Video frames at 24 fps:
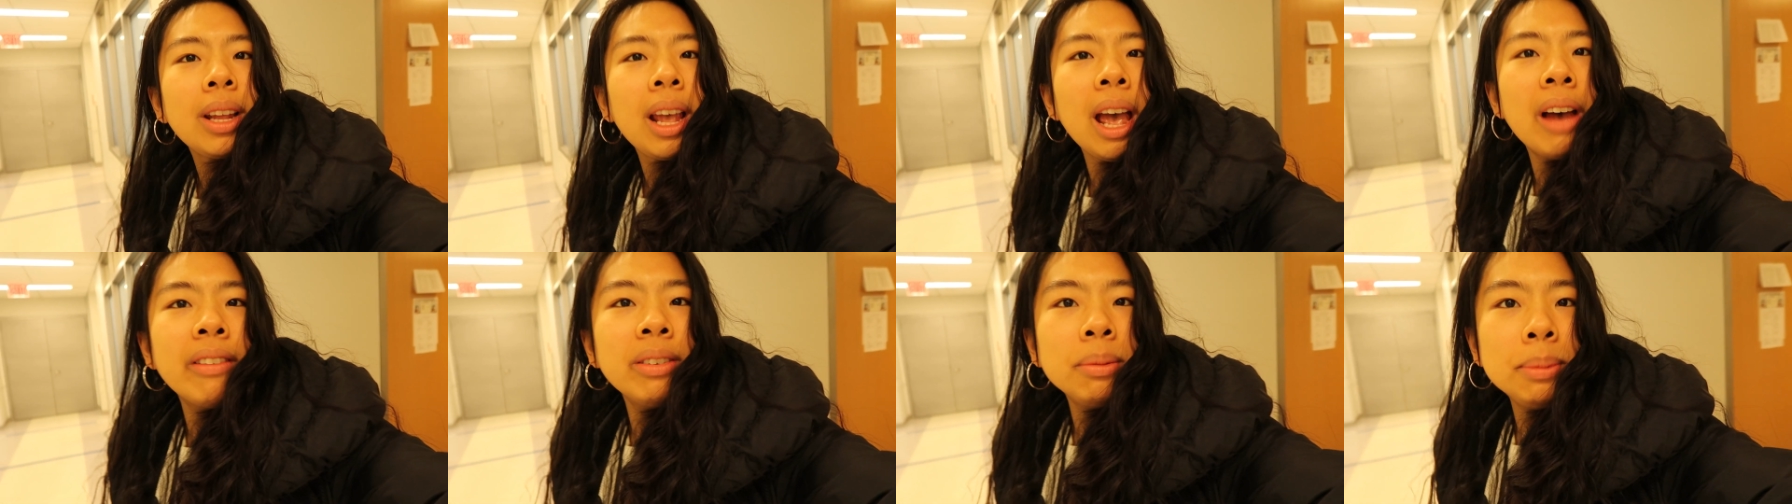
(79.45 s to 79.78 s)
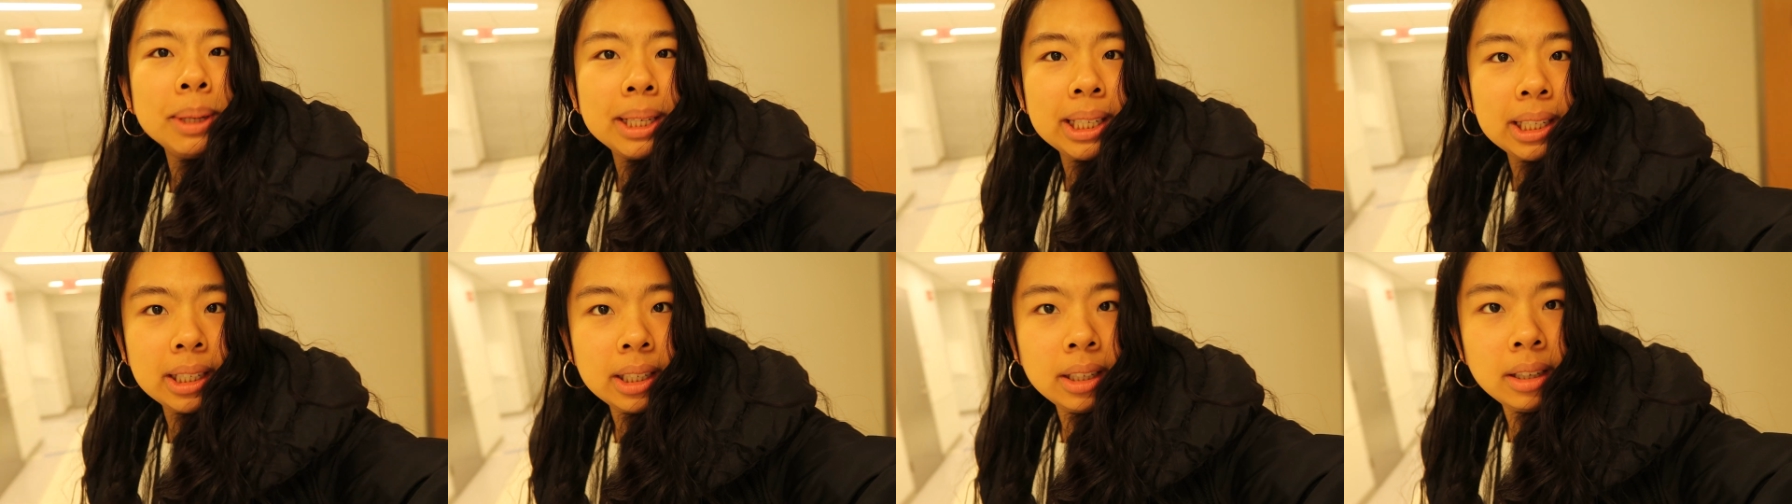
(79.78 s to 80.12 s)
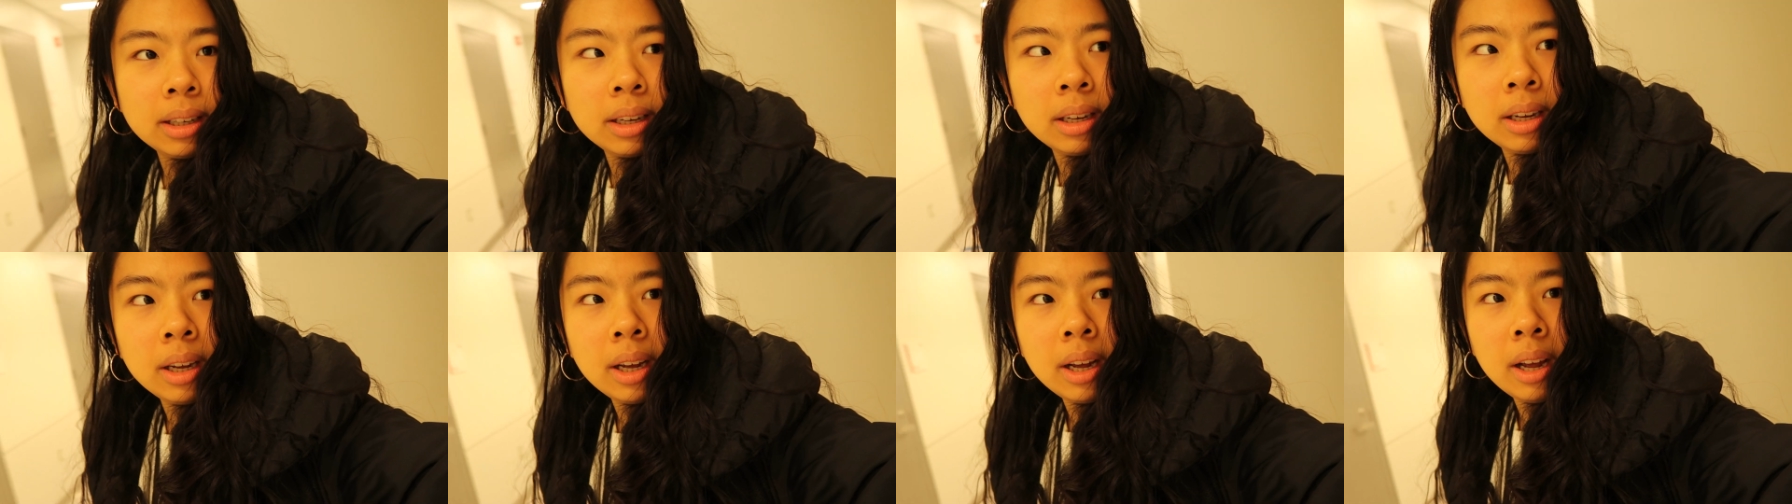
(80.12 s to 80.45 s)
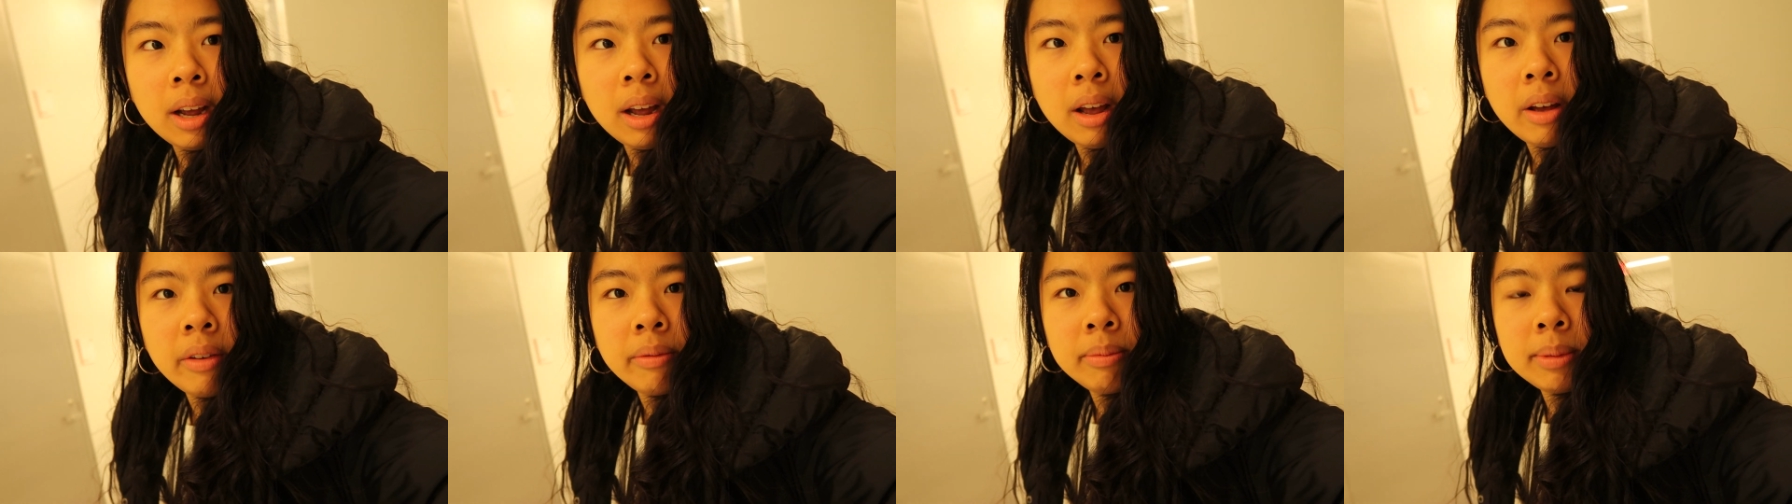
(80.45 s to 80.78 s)
I have a meeting
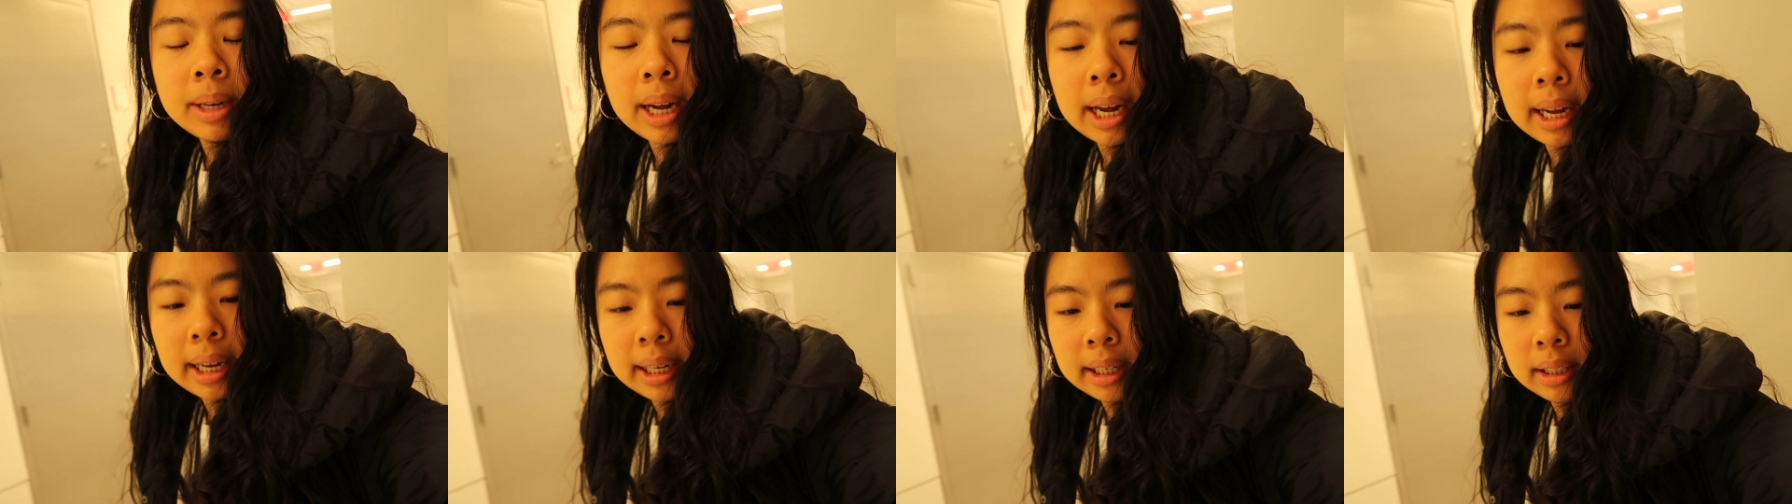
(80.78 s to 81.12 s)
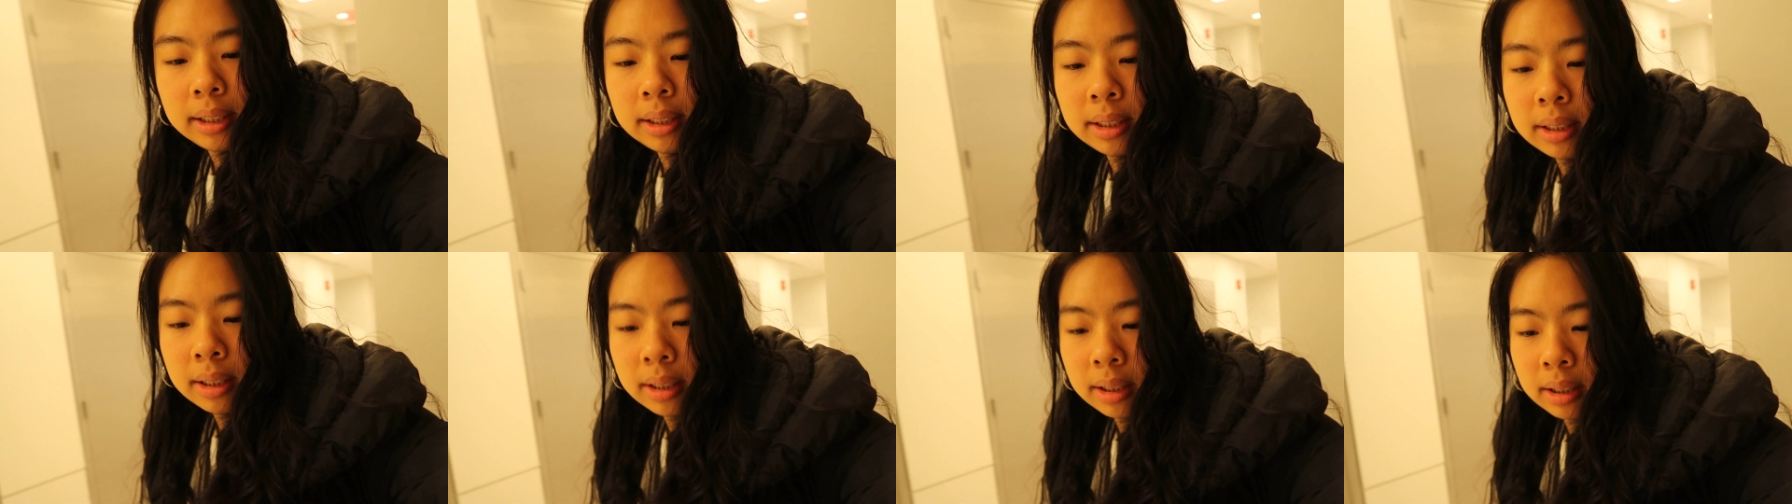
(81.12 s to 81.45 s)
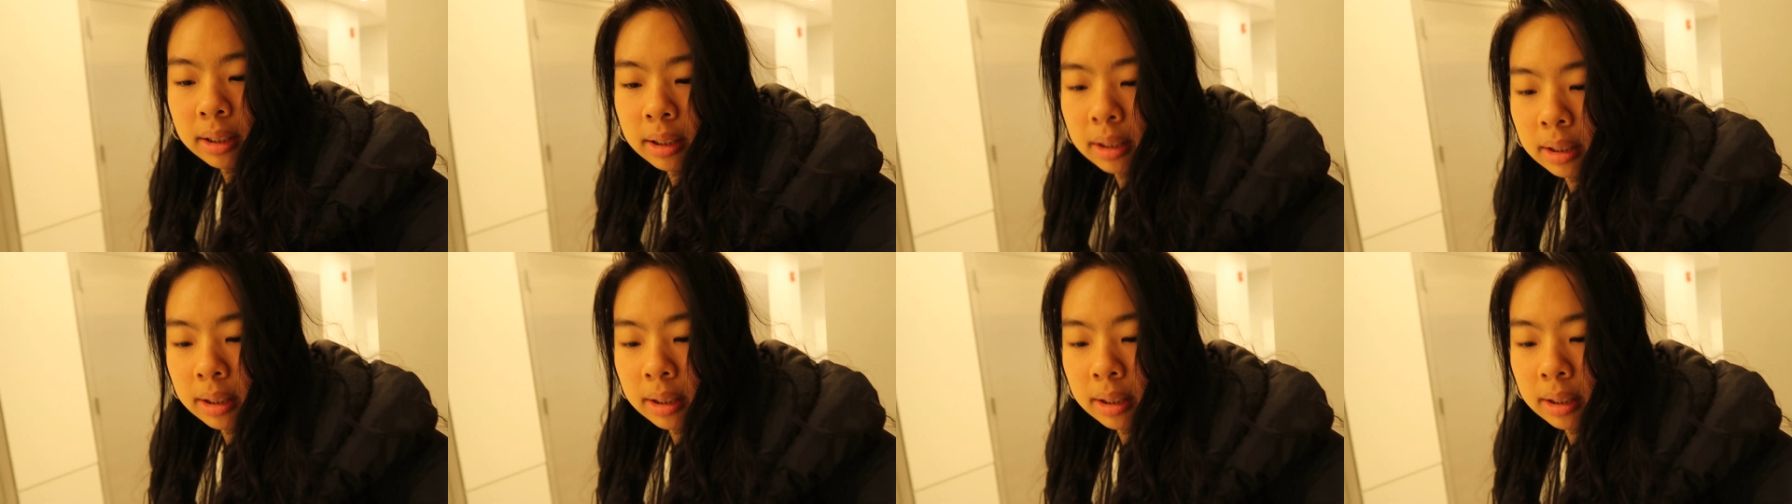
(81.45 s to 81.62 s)
9